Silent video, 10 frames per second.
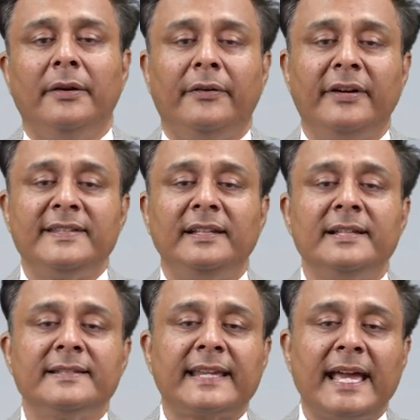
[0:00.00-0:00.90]

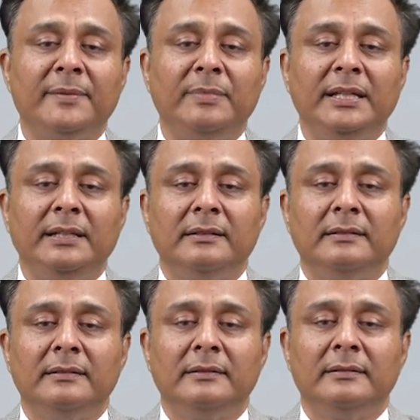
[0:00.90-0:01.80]
Resilience can be
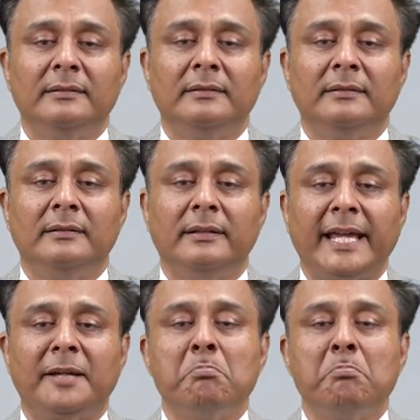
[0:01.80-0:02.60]
like